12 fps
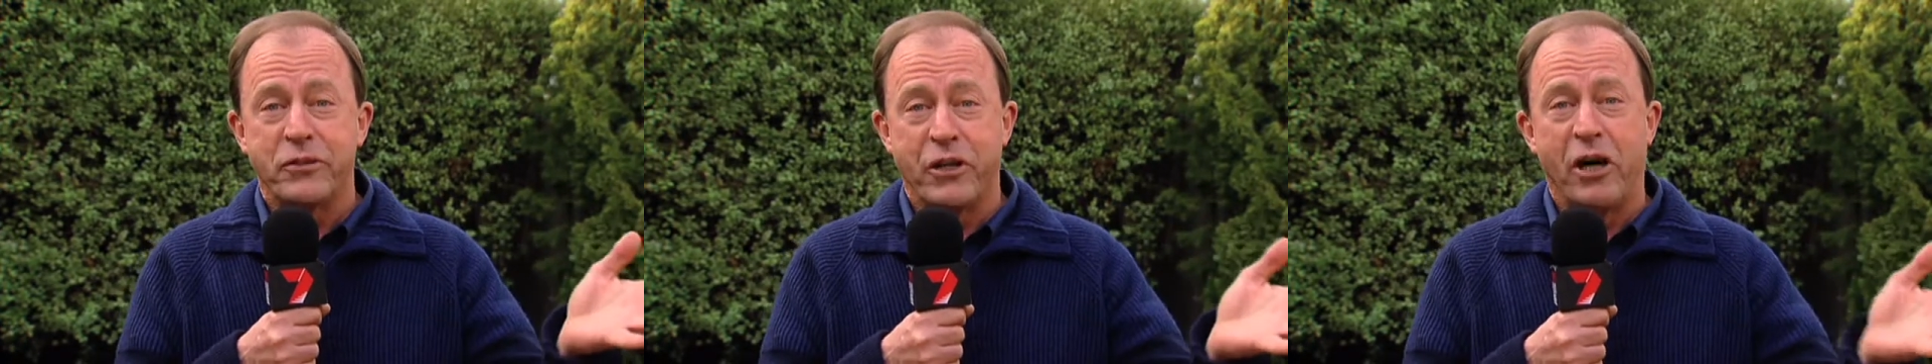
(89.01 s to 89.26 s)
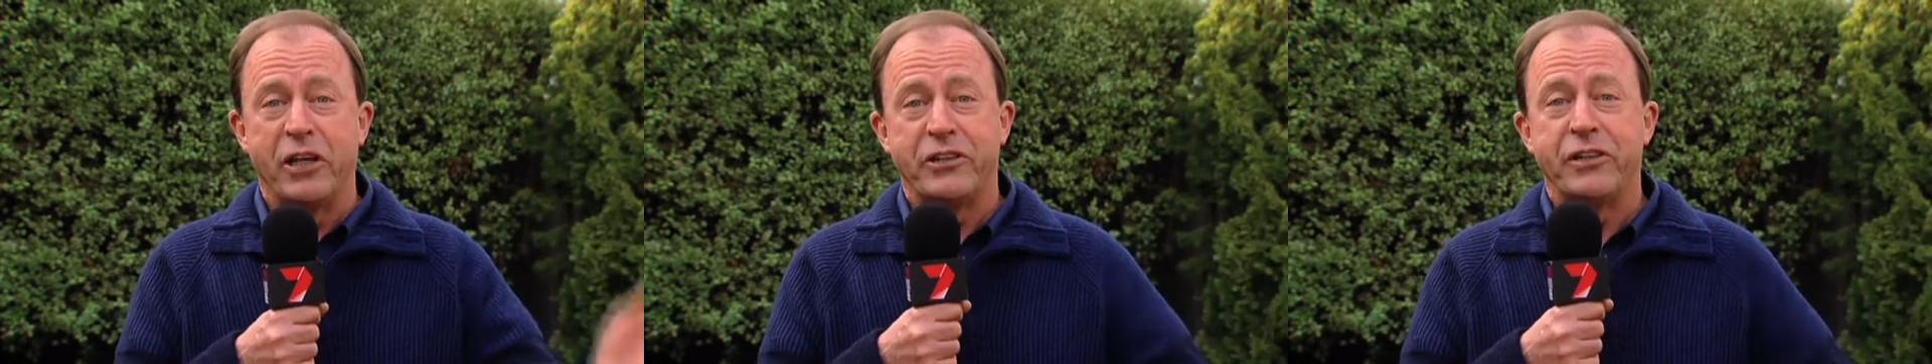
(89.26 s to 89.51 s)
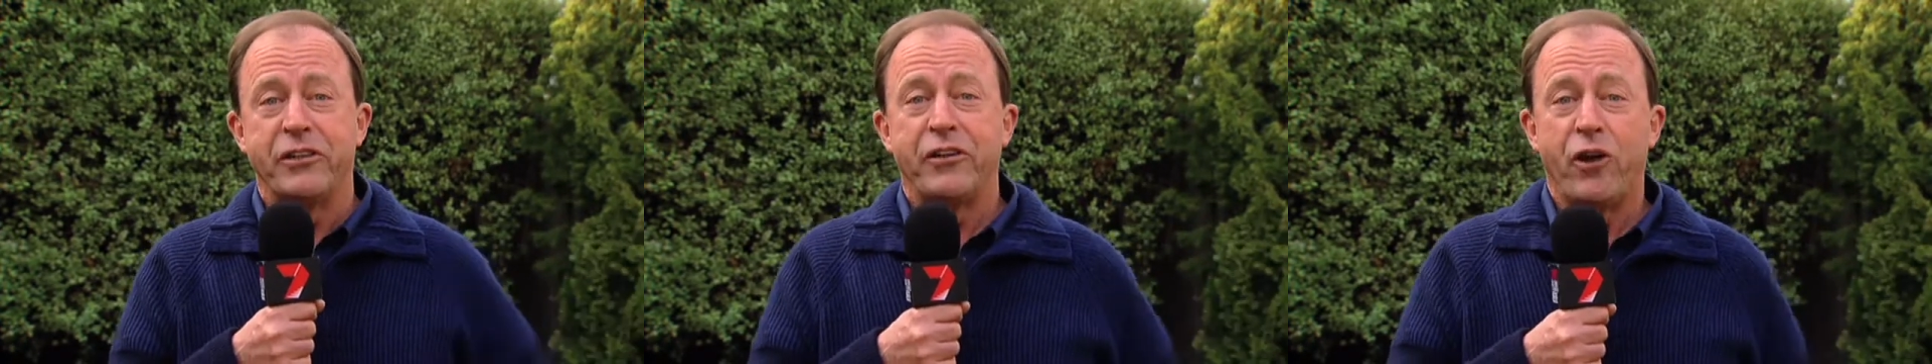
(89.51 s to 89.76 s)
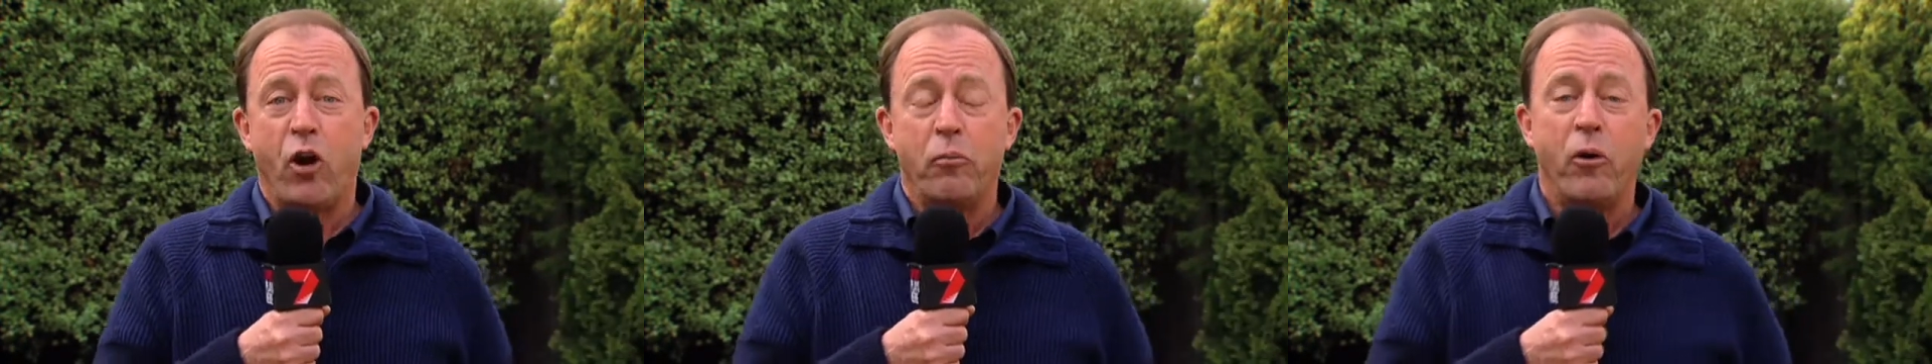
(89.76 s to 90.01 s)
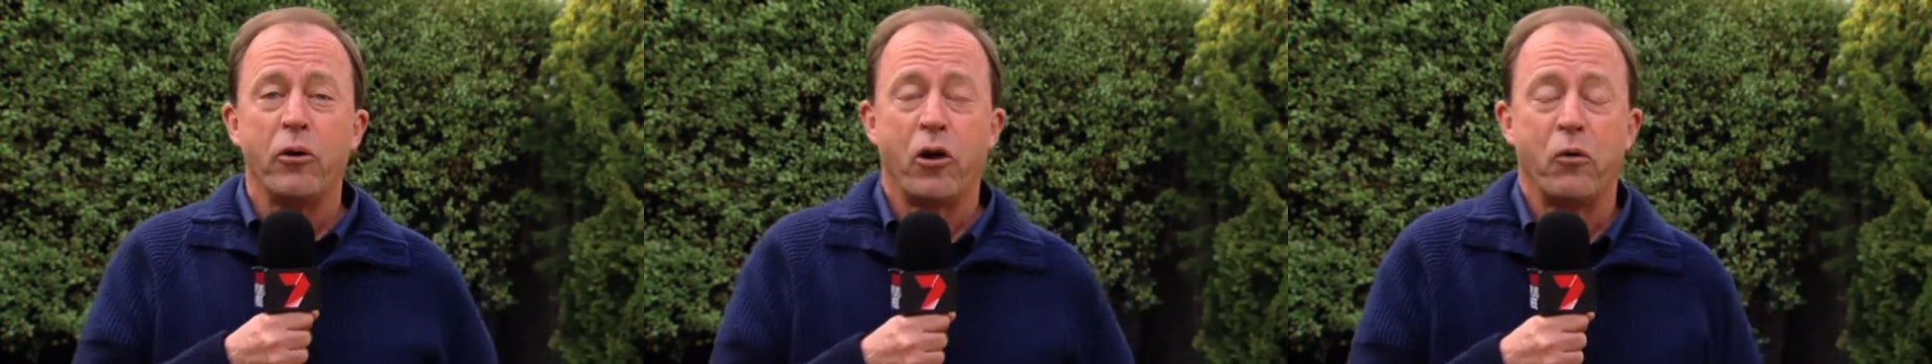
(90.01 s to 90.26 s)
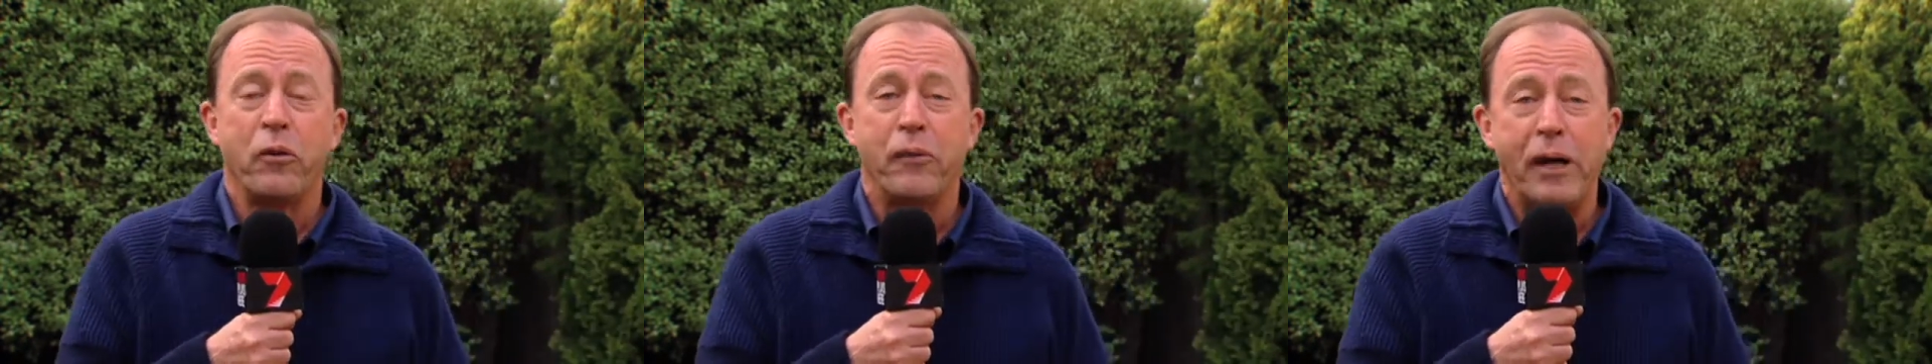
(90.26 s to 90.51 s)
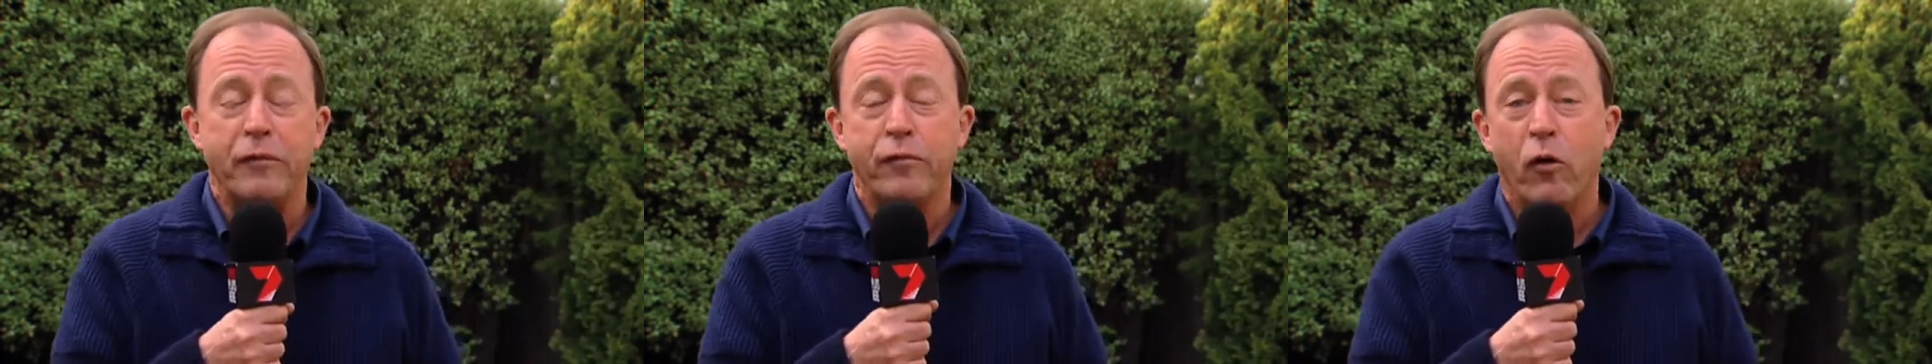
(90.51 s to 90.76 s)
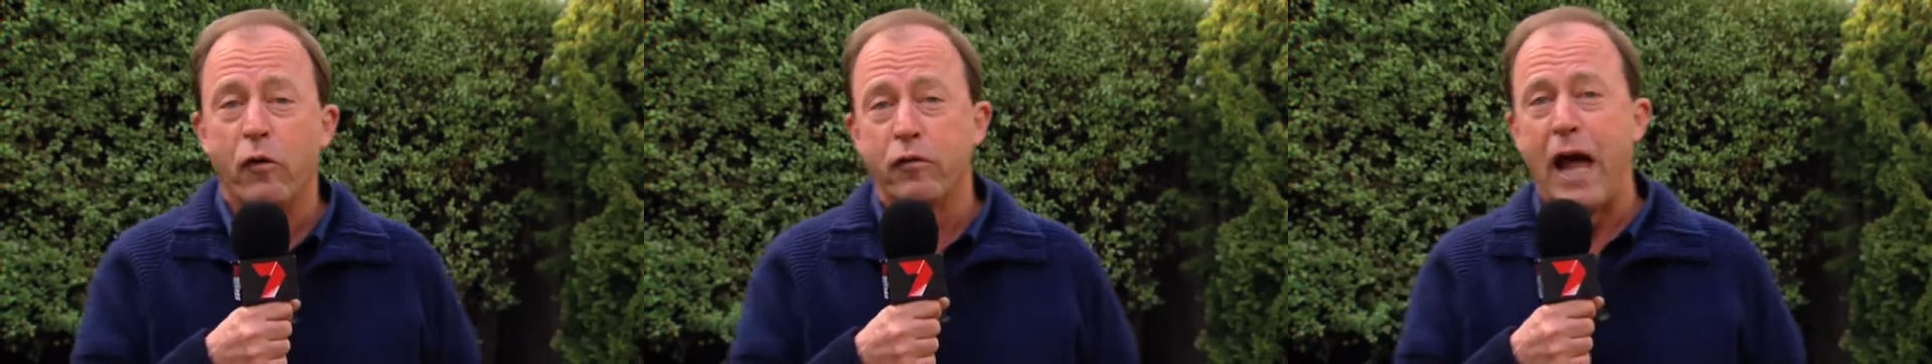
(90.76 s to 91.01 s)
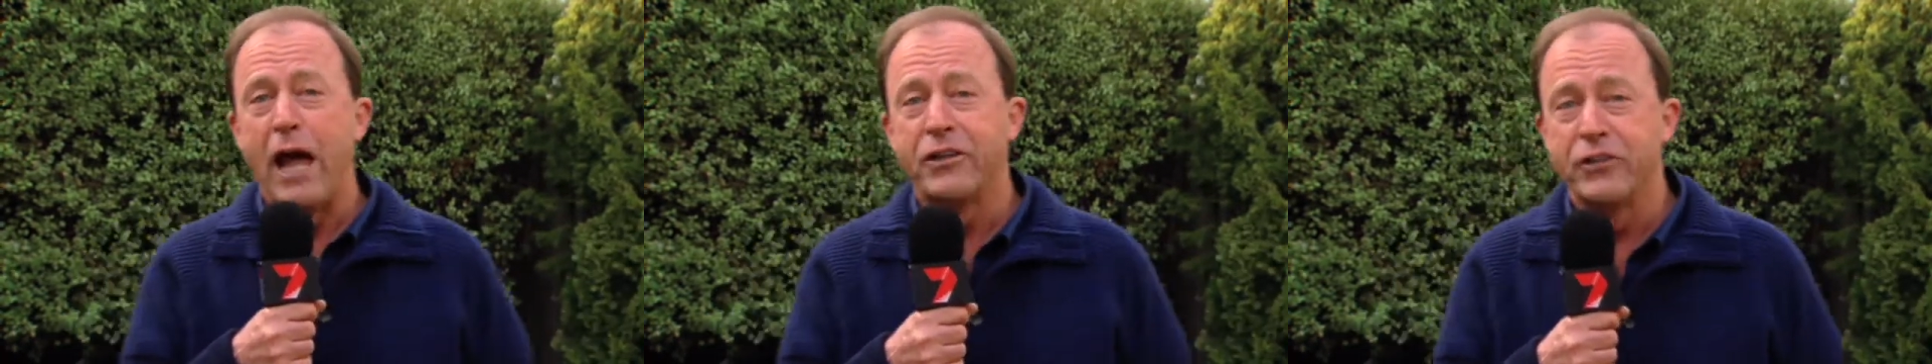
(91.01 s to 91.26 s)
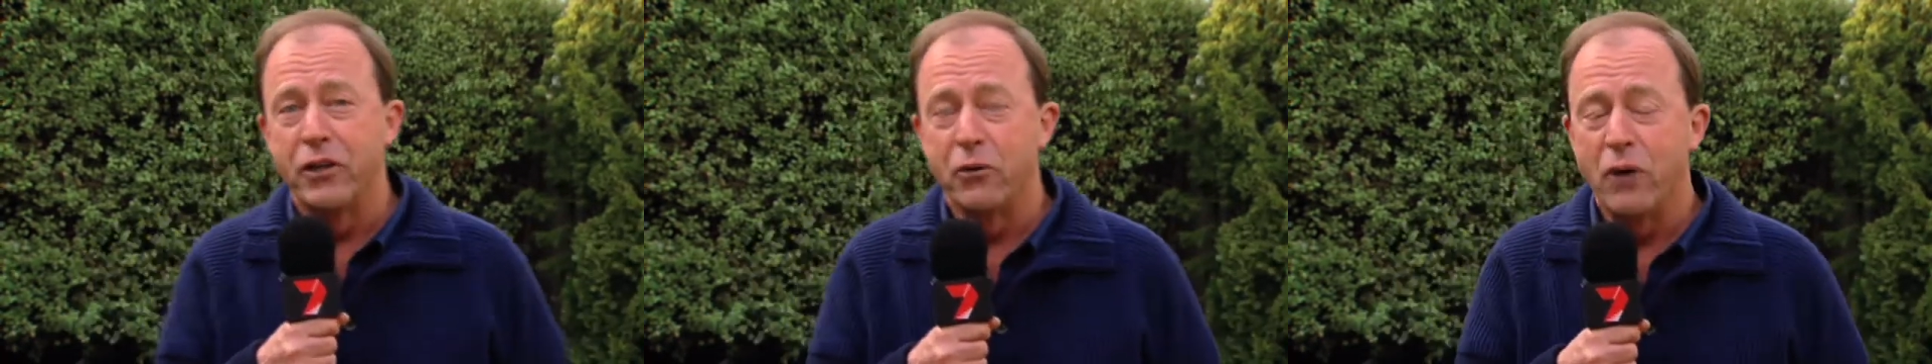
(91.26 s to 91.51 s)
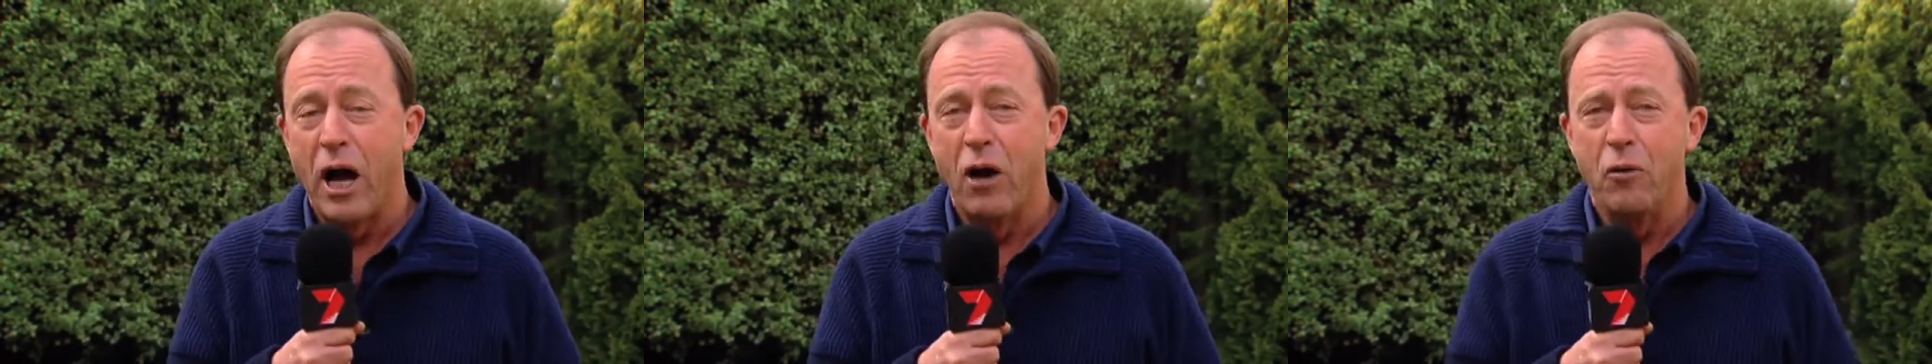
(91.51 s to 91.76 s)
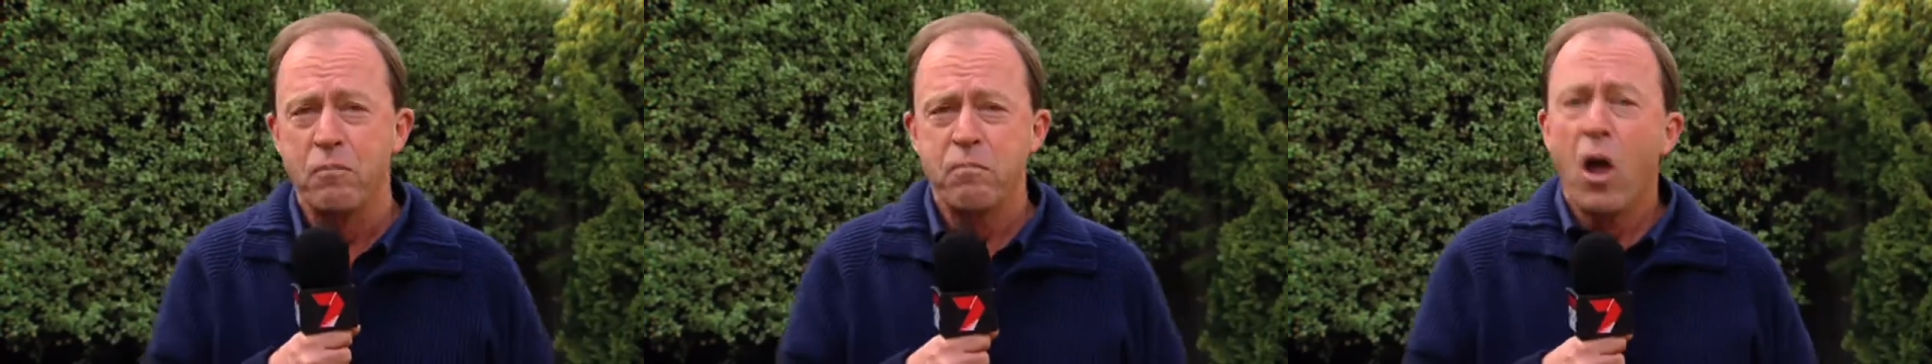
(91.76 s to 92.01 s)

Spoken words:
sides under Darryl Baldock when they won 4 flags in a row,